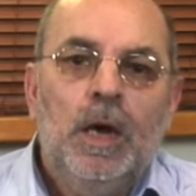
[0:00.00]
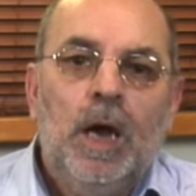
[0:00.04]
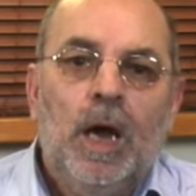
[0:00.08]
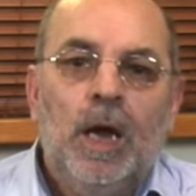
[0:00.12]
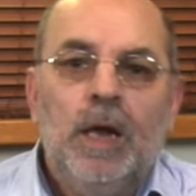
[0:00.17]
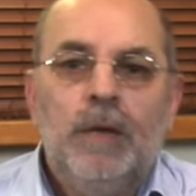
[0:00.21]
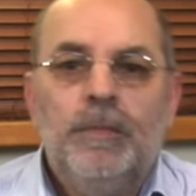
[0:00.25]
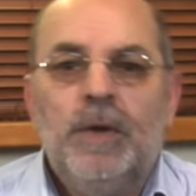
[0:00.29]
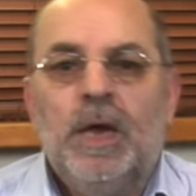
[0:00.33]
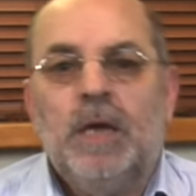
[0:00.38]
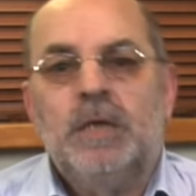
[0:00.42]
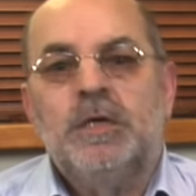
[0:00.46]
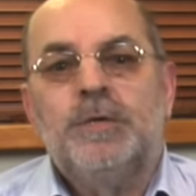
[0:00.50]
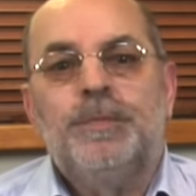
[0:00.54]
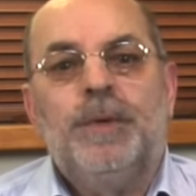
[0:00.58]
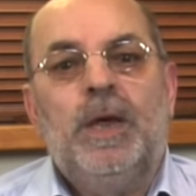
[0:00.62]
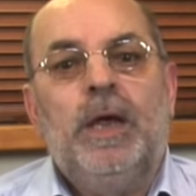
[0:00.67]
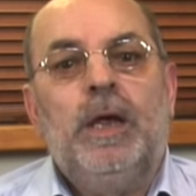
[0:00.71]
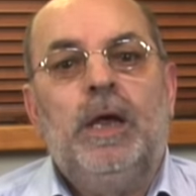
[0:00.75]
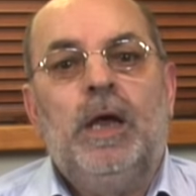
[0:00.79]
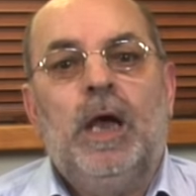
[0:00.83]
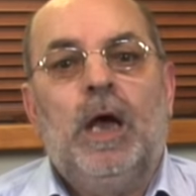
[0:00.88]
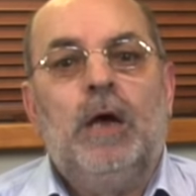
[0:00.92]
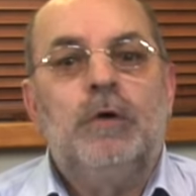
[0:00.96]
I'm Hans
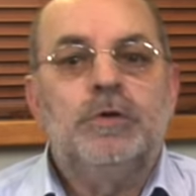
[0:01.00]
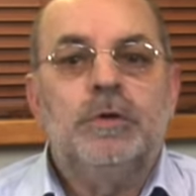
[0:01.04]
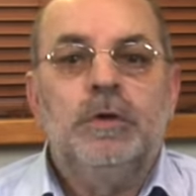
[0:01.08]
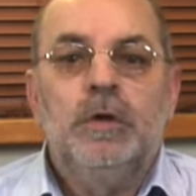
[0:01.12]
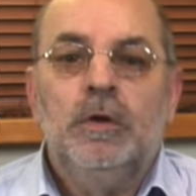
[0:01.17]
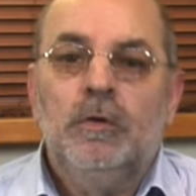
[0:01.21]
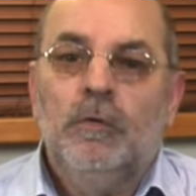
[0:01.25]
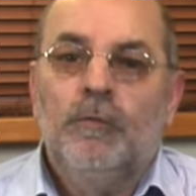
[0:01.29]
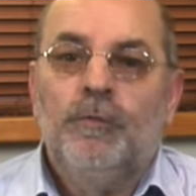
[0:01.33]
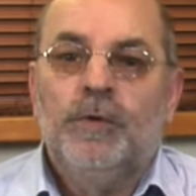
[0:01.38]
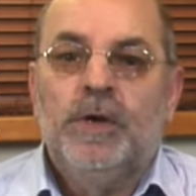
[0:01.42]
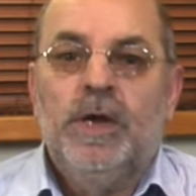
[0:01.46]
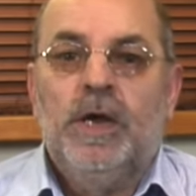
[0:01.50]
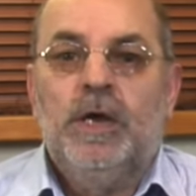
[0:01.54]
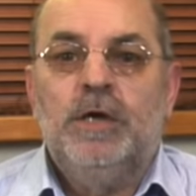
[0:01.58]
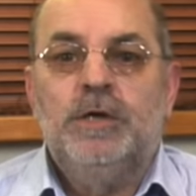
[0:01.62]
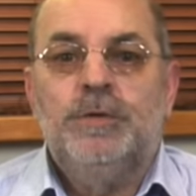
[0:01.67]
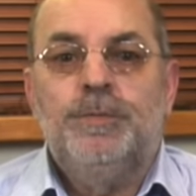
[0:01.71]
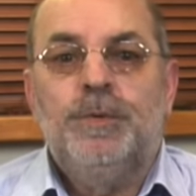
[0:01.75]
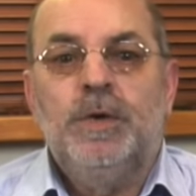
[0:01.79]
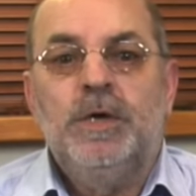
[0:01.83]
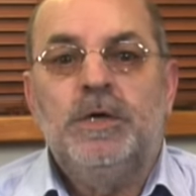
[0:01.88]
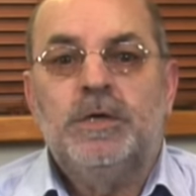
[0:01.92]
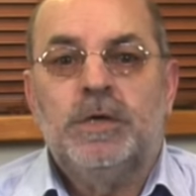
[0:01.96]
Beekhuizen for the
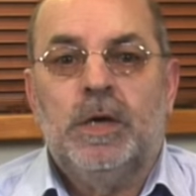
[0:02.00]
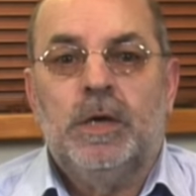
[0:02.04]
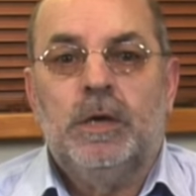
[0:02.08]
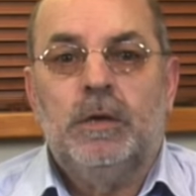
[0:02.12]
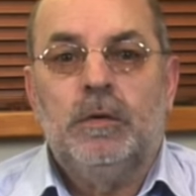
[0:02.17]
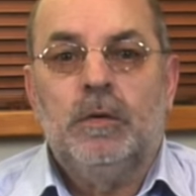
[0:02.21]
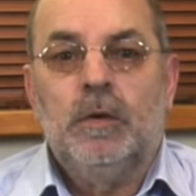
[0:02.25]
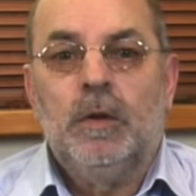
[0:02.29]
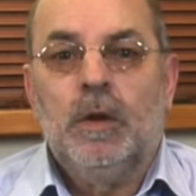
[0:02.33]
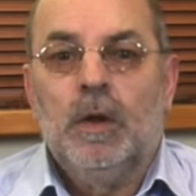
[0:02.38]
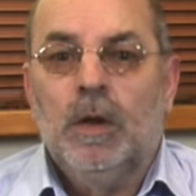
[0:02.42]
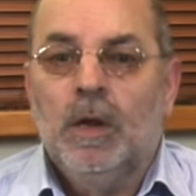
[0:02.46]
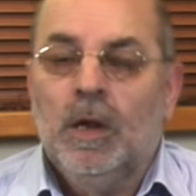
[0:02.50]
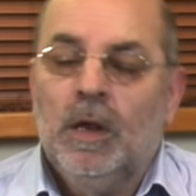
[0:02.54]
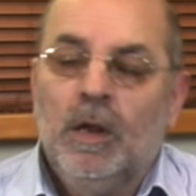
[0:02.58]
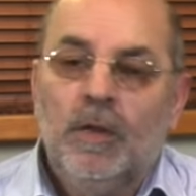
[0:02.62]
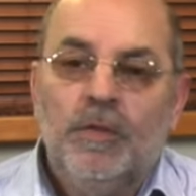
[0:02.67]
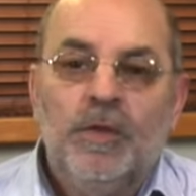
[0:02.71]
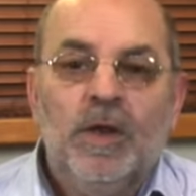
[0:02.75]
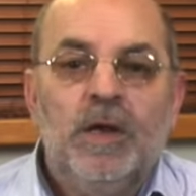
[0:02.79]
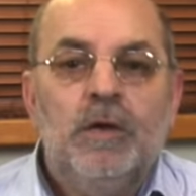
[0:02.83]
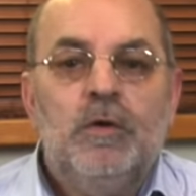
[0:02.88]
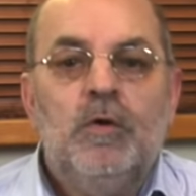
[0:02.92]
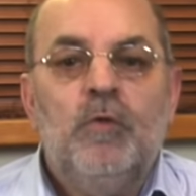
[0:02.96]
HB channel.
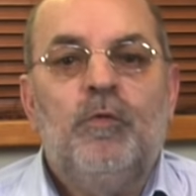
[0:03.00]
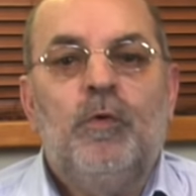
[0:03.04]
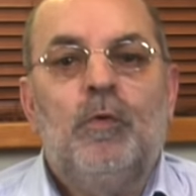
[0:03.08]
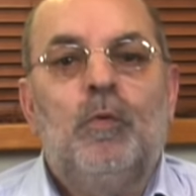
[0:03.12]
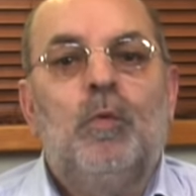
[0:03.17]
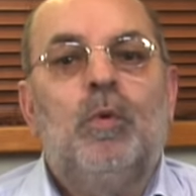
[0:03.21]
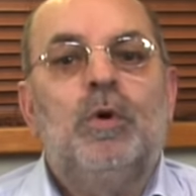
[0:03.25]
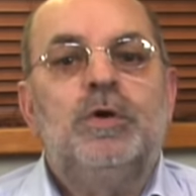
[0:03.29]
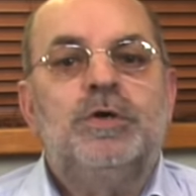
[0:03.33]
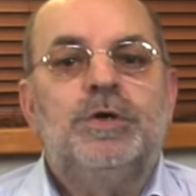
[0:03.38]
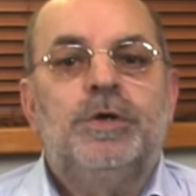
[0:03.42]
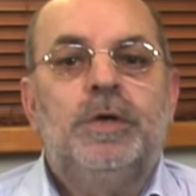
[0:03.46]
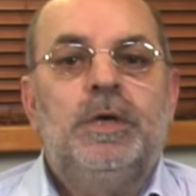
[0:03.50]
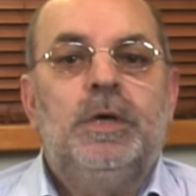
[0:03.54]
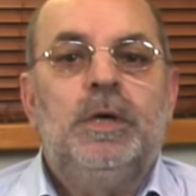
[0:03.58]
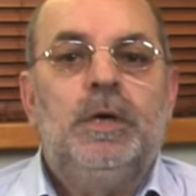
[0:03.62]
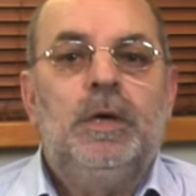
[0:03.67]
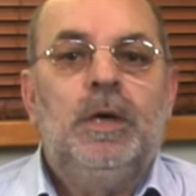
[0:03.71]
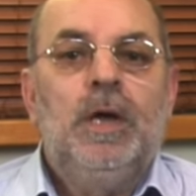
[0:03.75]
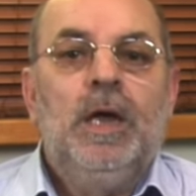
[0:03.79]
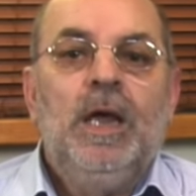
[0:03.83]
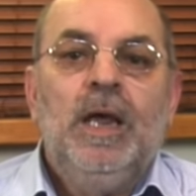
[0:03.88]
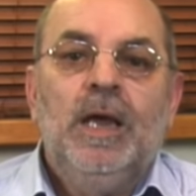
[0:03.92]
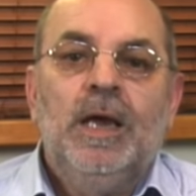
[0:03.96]
Thank you for watching
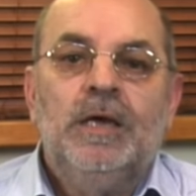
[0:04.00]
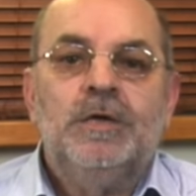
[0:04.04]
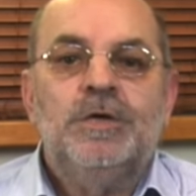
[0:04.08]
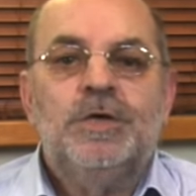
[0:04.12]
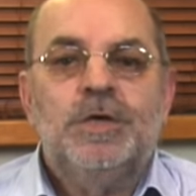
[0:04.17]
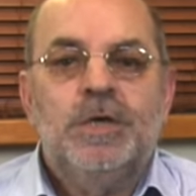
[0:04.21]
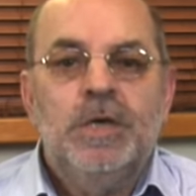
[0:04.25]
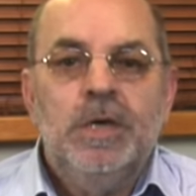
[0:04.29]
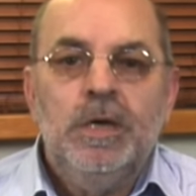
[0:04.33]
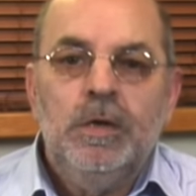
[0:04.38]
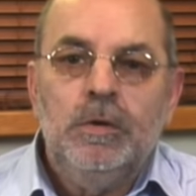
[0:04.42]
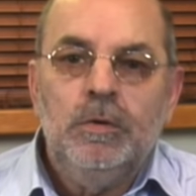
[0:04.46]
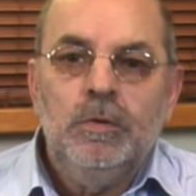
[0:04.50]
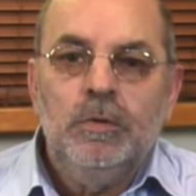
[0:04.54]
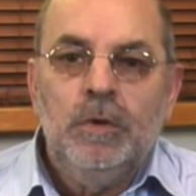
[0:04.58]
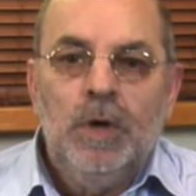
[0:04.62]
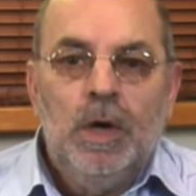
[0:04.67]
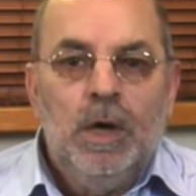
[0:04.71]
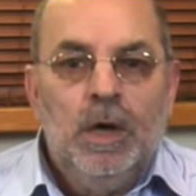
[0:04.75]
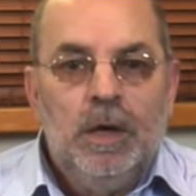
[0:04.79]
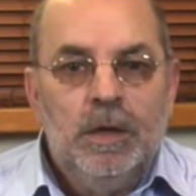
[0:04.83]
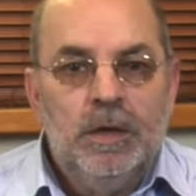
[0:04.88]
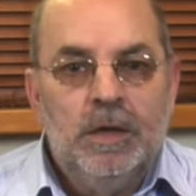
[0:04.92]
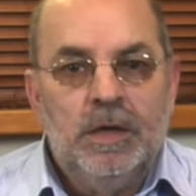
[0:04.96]
and see you
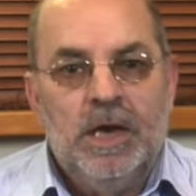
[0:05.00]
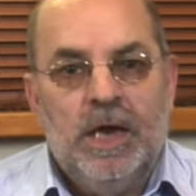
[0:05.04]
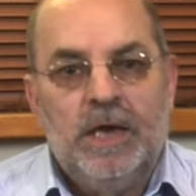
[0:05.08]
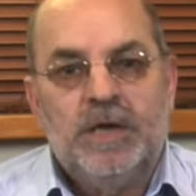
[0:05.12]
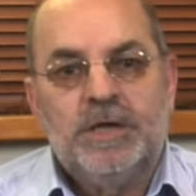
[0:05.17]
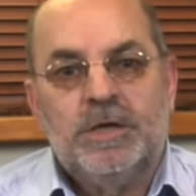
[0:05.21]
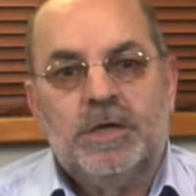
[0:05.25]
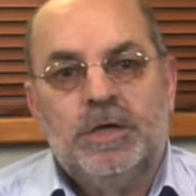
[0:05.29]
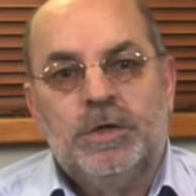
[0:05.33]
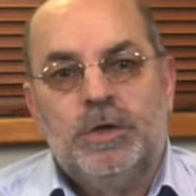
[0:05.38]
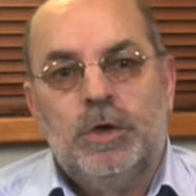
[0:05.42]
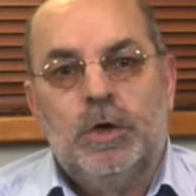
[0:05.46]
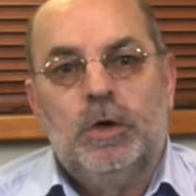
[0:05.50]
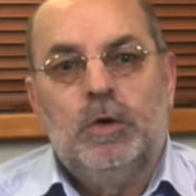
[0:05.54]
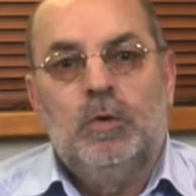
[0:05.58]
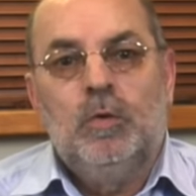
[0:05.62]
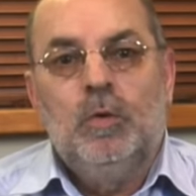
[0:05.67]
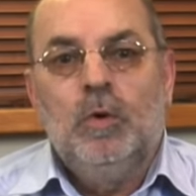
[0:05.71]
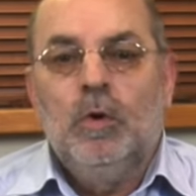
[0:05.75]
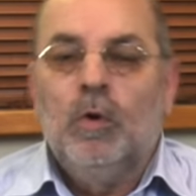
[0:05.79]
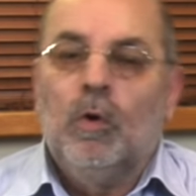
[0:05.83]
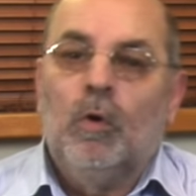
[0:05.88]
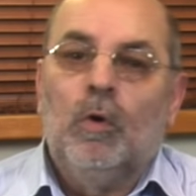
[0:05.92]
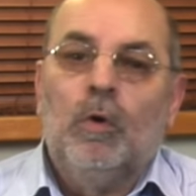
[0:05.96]
the next
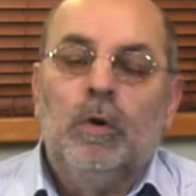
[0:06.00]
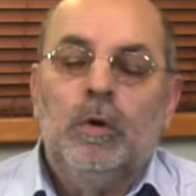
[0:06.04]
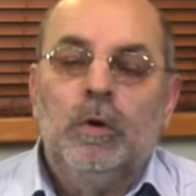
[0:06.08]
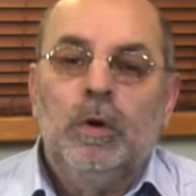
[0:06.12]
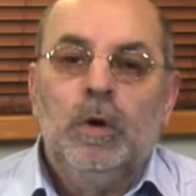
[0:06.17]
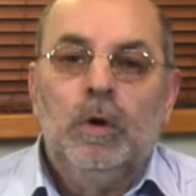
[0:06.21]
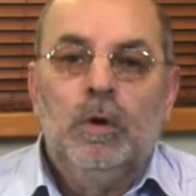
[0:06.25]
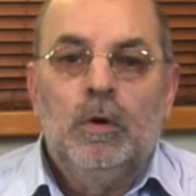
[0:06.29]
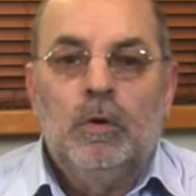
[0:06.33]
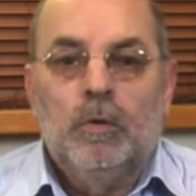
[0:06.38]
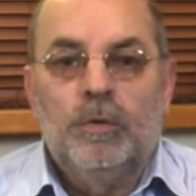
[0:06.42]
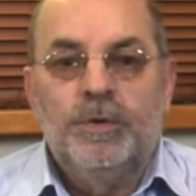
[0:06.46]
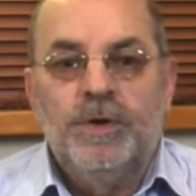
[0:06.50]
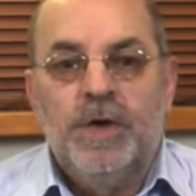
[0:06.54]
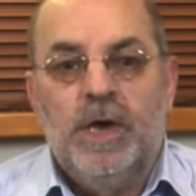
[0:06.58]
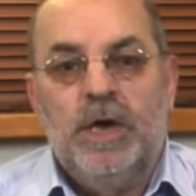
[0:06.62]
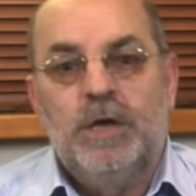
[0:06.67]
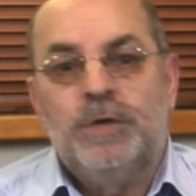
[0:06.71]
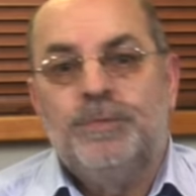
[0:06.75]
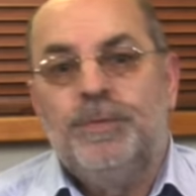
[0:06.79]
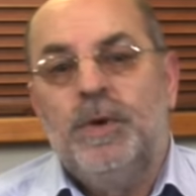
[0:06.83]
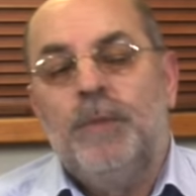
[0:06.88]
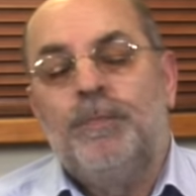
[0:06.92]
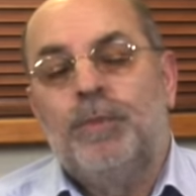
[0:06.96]
show or on the
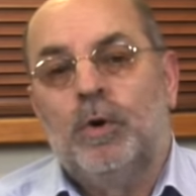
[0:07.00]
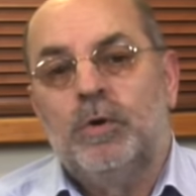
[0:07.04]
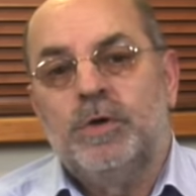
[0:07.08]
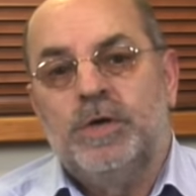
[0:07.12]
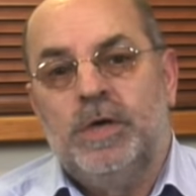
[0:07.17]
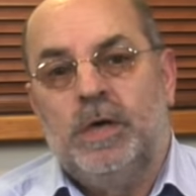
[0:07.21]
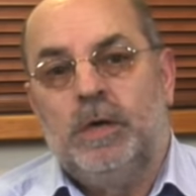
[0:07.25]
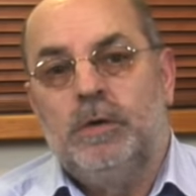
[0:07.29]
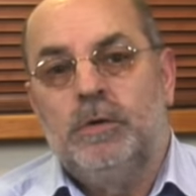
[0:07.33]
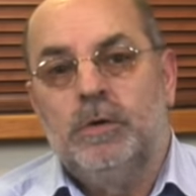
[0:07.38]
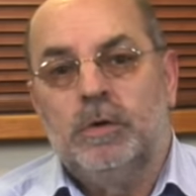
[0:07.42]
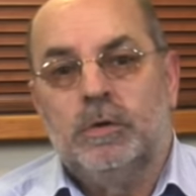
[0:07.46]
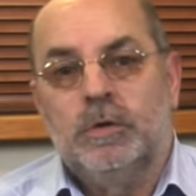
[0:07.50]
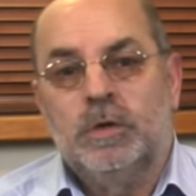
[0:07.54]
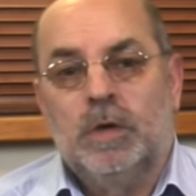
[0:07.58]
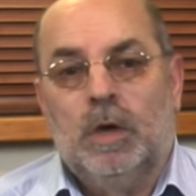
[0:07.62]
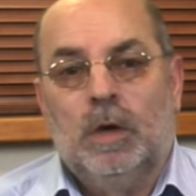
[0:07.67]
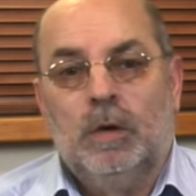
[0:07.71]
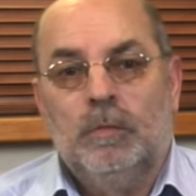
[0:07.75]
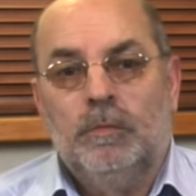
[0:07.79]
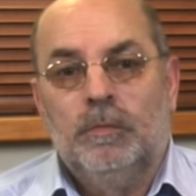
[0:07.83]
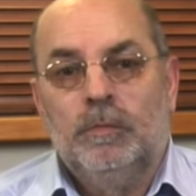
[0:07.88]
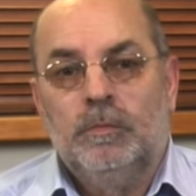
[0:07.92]
hbproject.com.